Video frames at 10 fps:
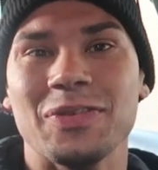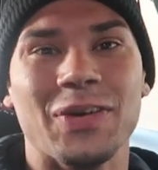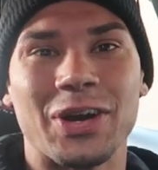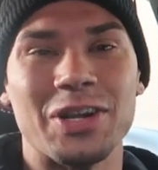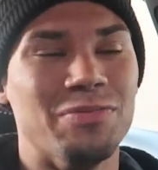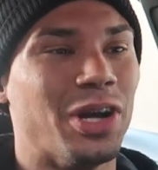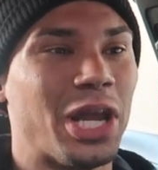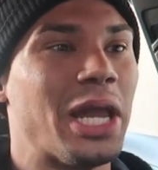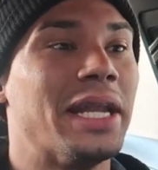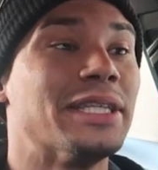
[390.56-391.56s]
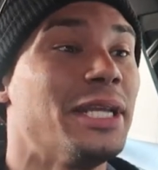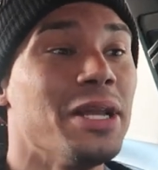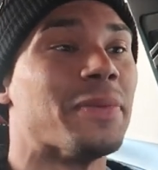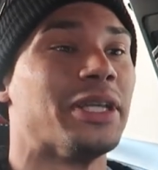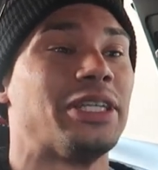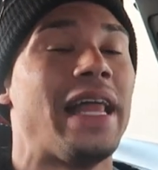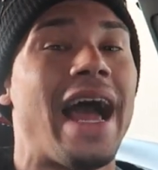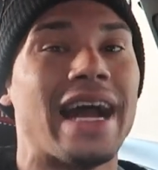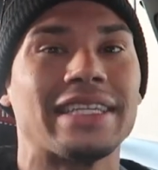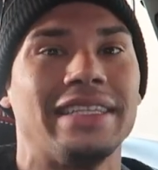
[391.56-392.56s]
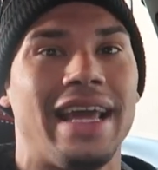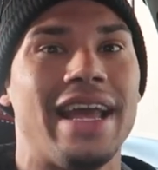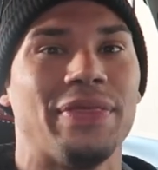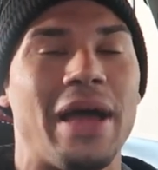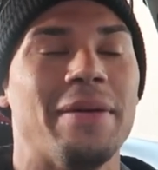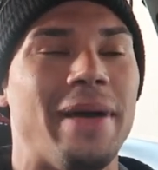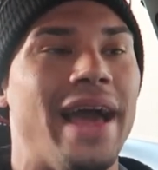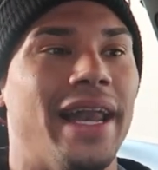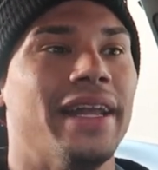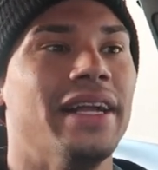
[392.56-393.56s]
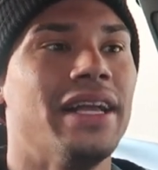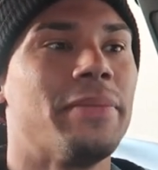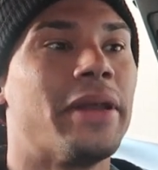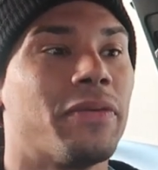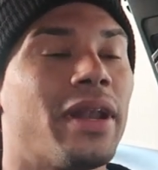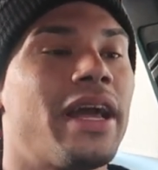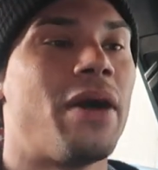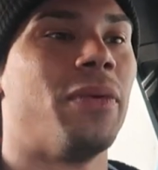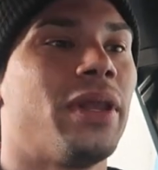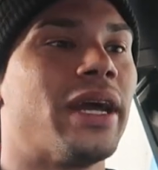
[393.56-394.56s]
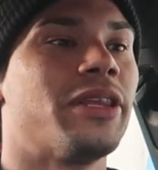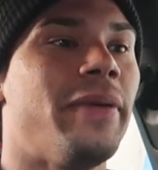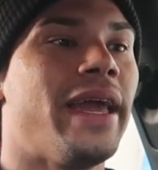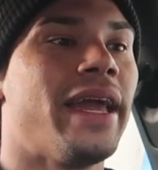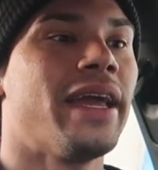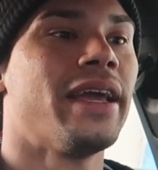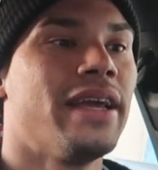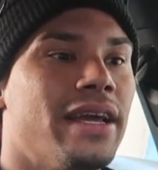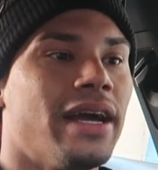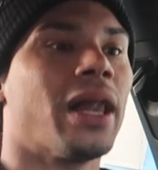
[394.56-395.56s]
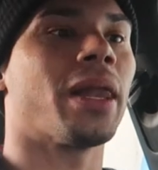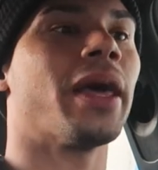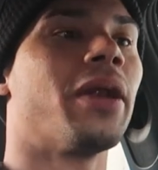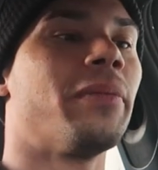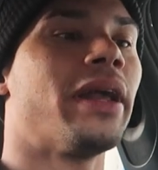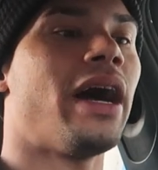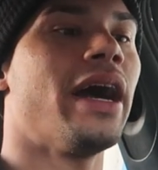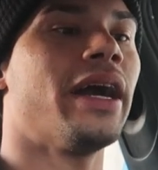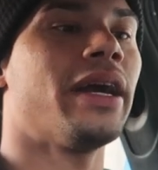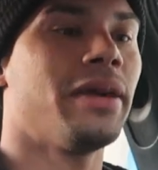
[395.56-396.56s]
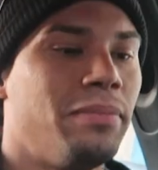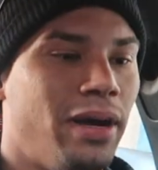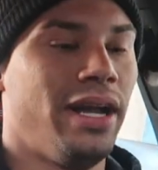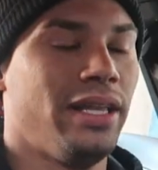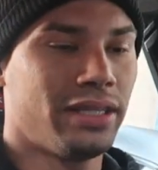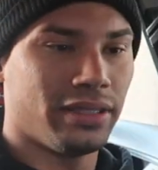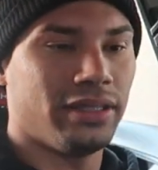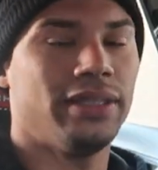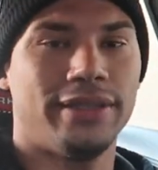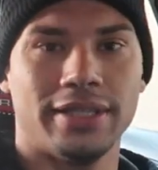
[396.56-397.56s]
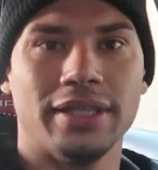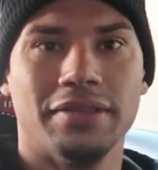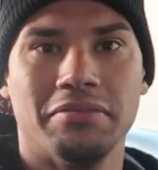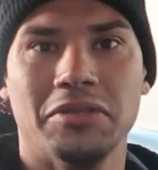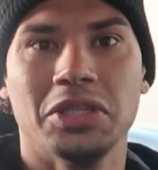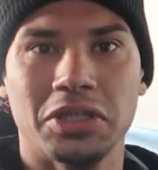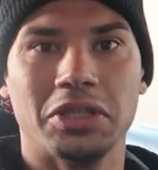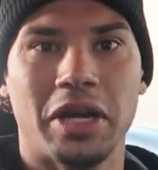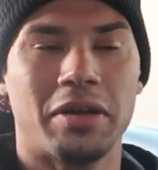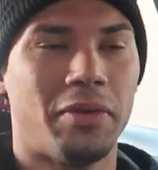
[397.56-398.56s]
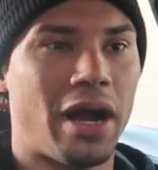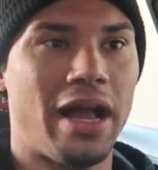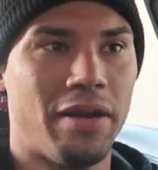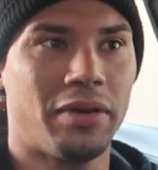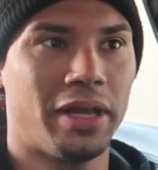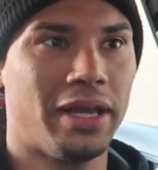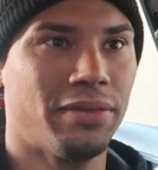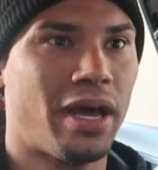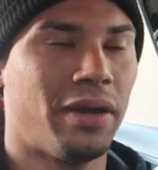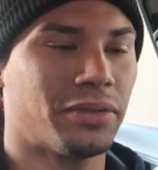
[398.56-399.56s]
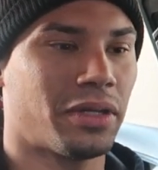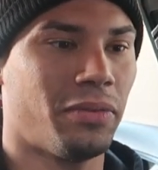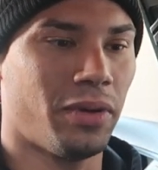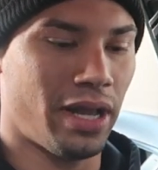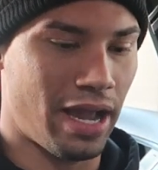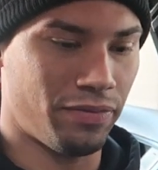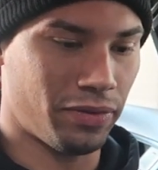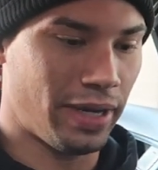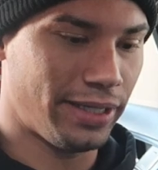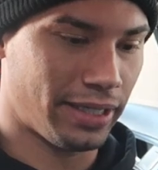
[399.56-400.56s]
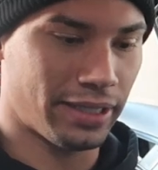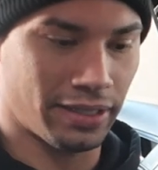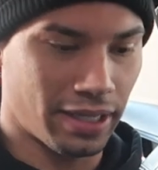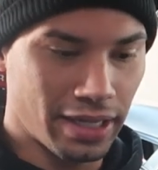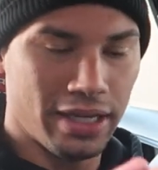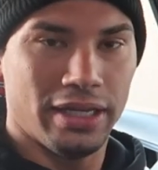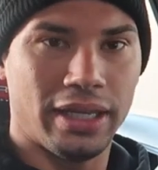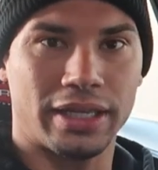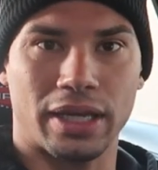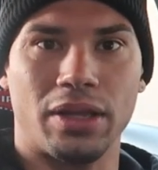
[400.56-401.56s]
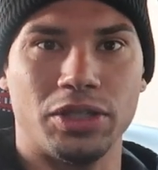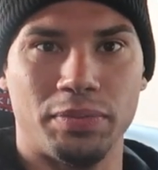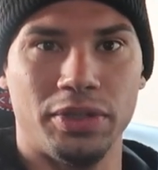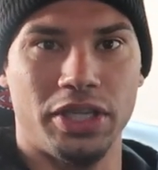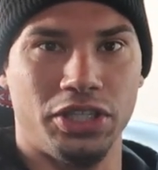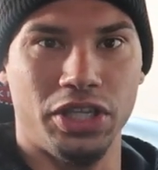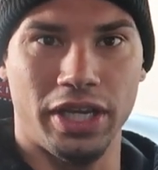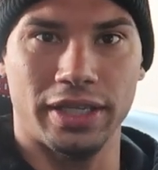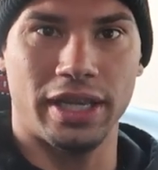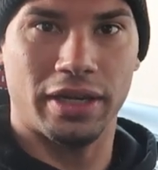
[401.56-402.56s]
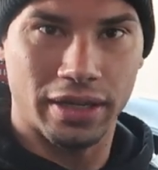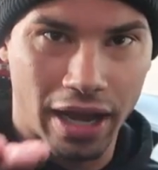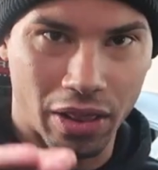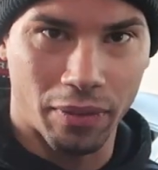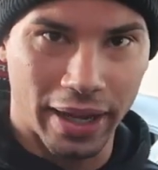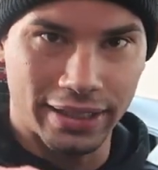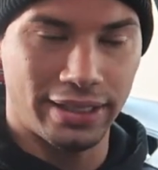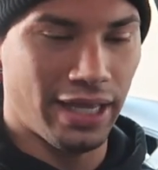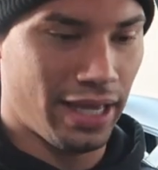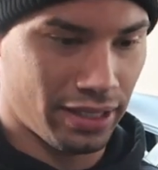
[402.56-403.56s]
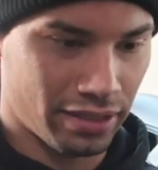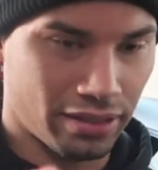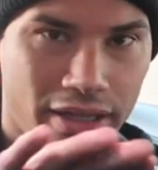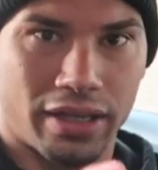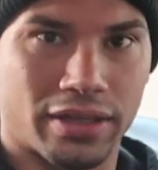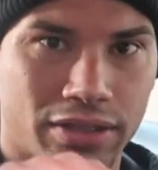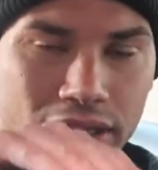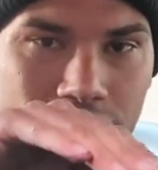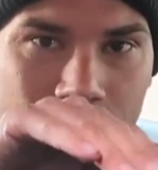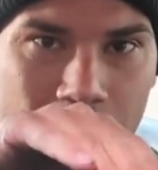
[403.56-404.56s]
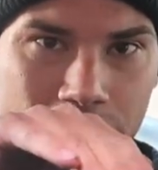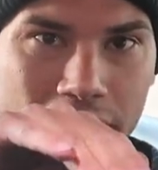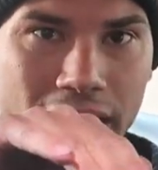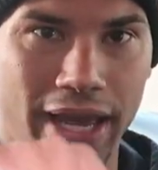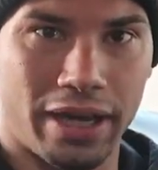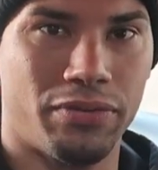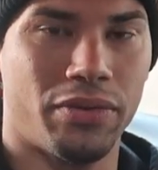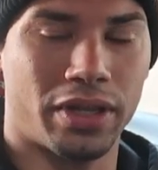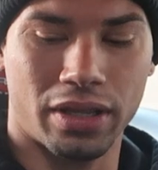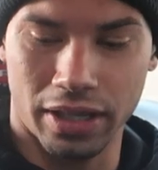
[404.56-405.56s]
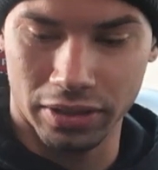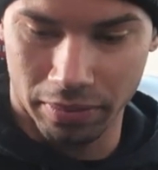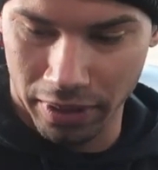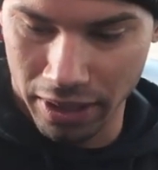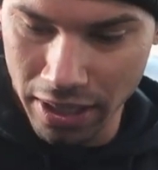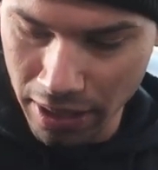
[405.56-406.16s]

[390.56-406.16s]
we're going to boogie. And this seating position actually ain't that bad. I mean, really, I would like to be a little bit higher, but this isn't terrible. I really thought I was going to want to have to raise it because of like the clutch position, like how low I sit in conjunction with my leg for the clutch, but